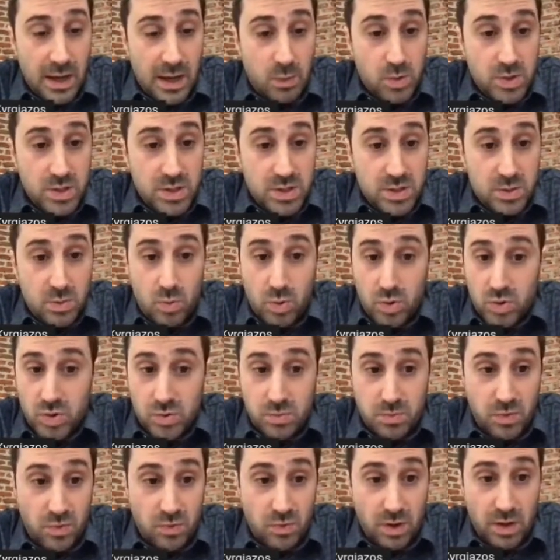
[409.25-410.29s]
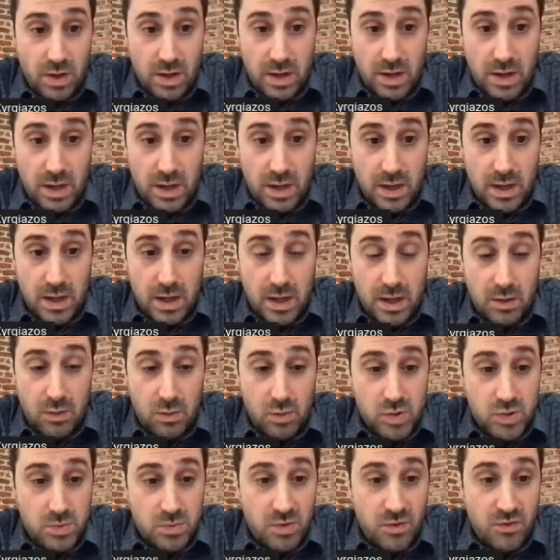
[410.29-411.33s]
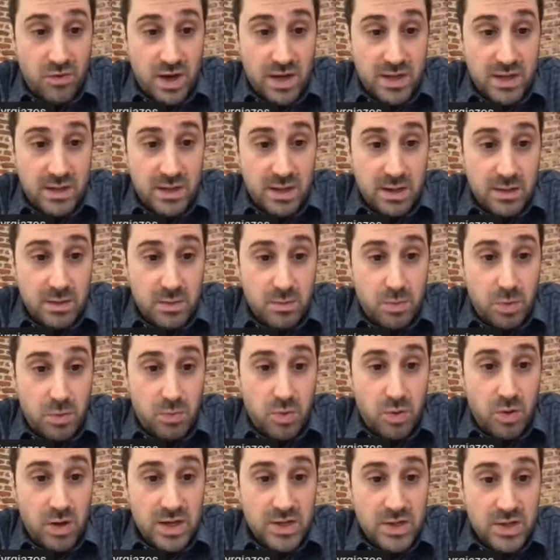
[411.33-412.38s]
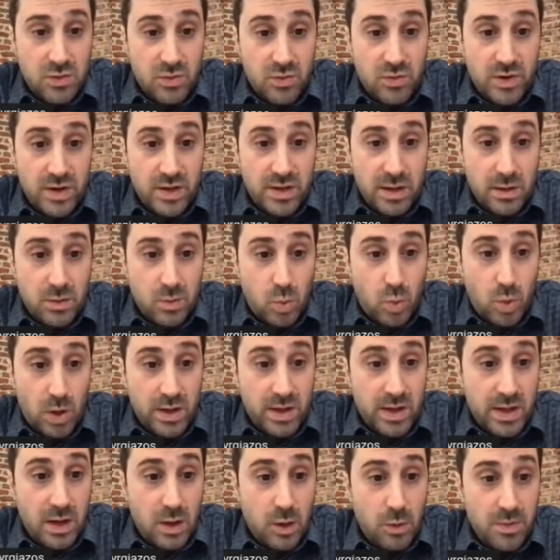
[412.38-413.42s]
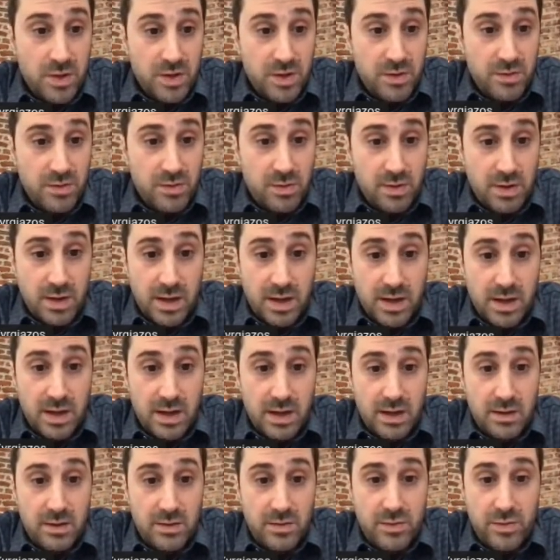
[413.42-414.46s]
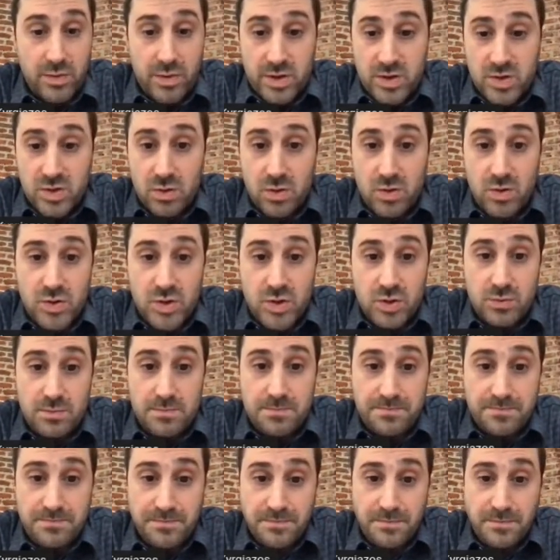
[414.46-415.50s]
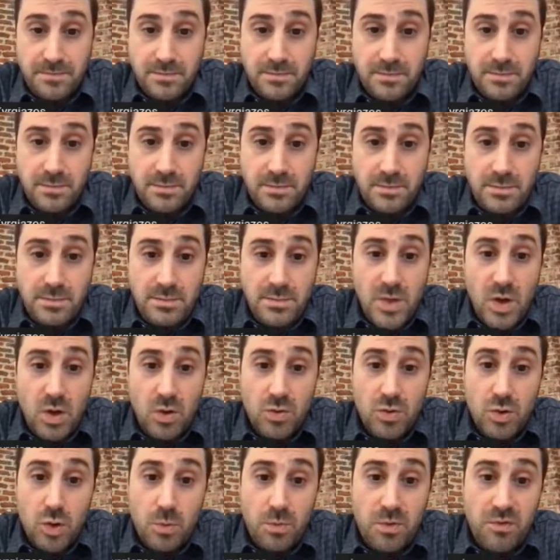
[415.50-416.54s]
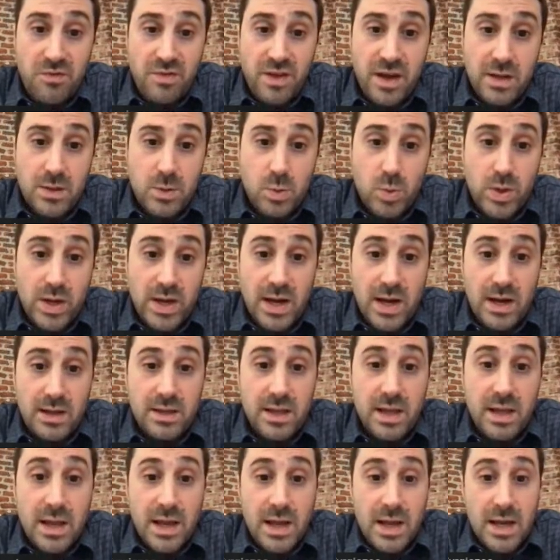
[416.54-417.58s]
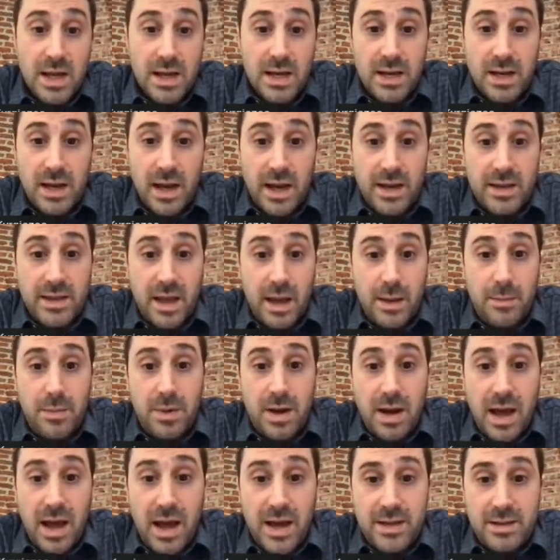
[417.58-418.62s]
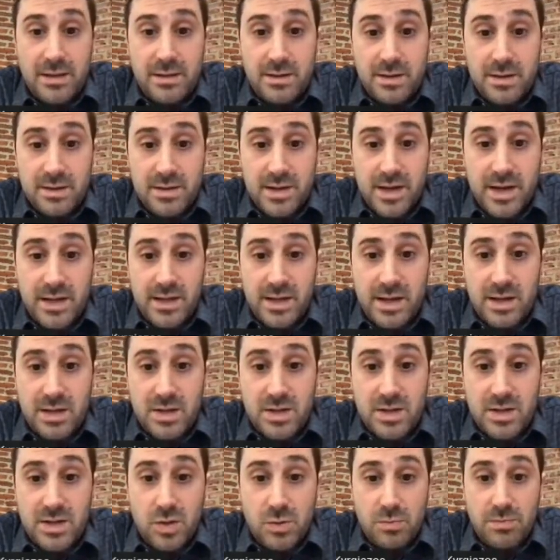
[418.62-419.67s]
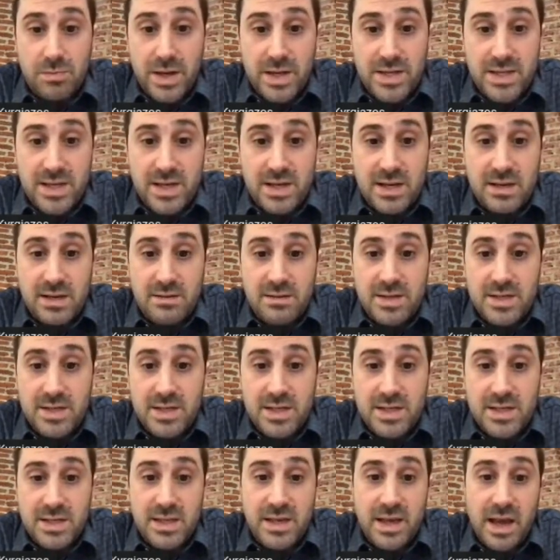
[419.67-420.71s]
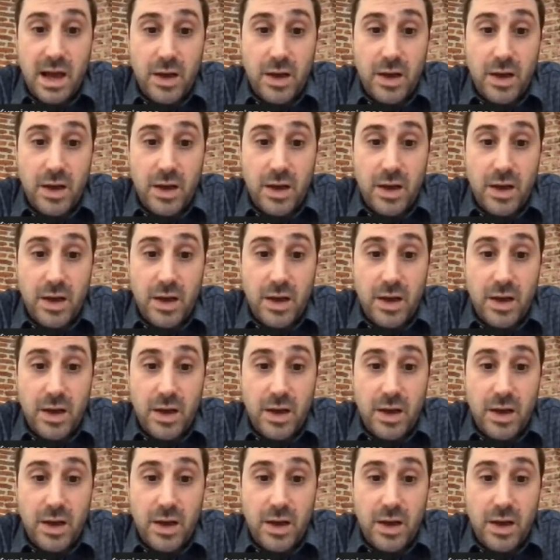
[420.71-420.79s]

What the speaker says: which was provided at population grid at 1 kilometer resolution. On top of that, we had nighttime light data. So basically, this is the